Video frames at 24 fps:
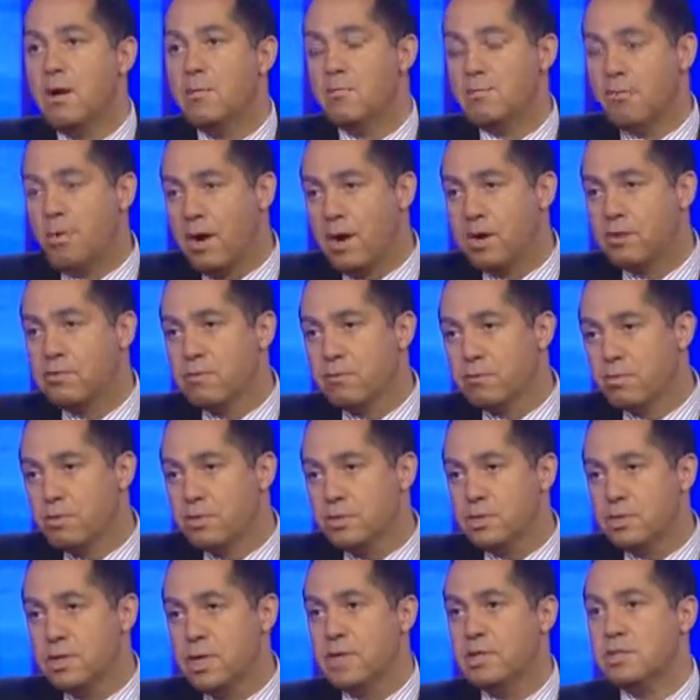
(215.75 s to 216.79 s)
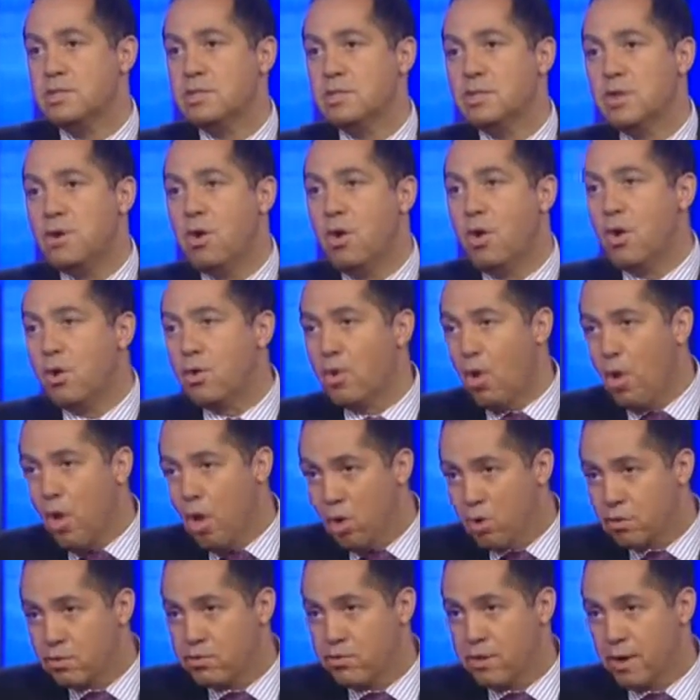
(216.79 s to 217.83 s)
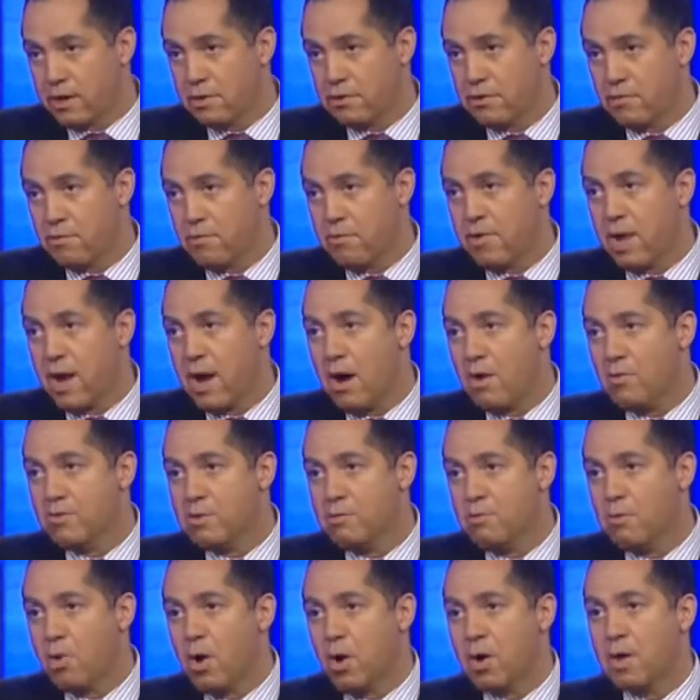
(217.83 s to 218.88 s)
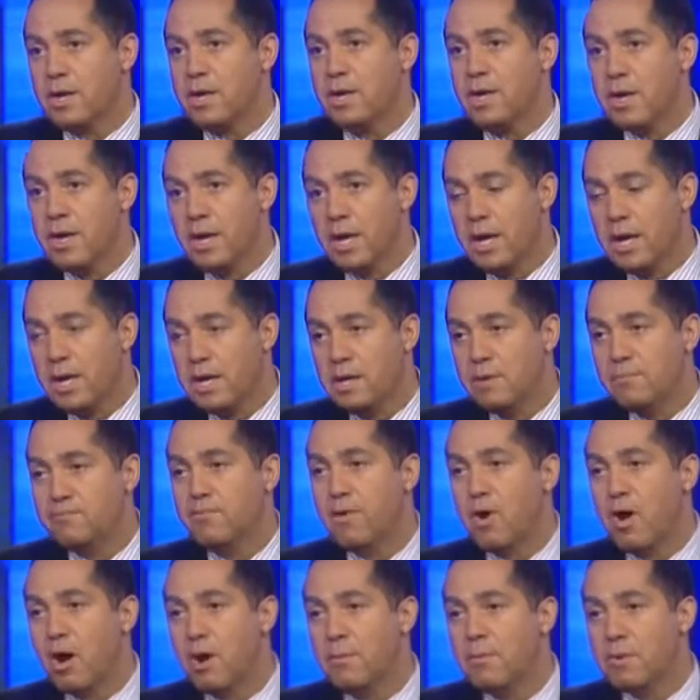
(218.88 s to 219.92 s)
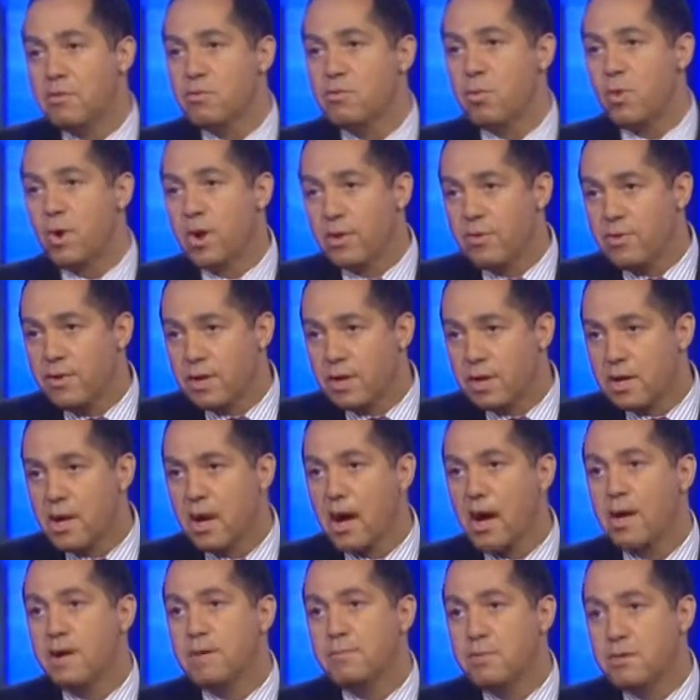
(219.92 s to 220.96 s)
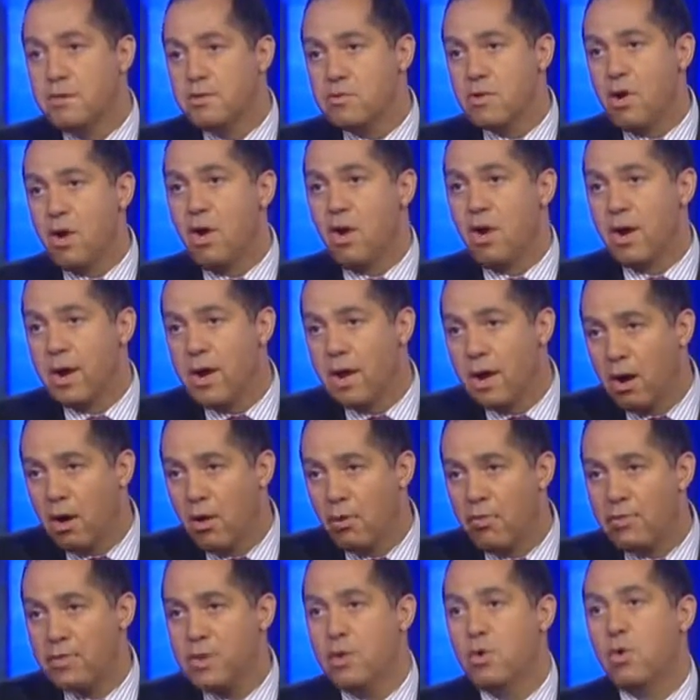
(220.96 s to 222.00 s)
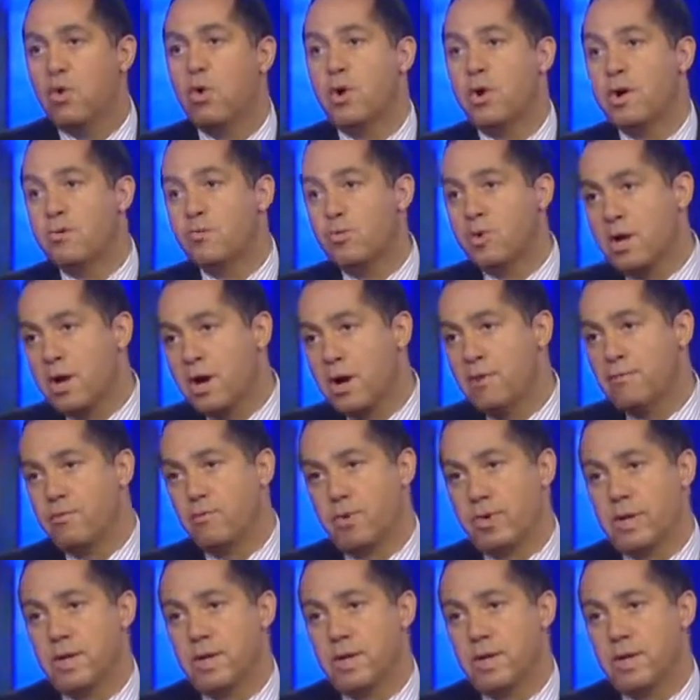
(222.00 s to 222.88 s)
price appreciation on all sectors of the housing market in environments where the economies are healthy or in recovery.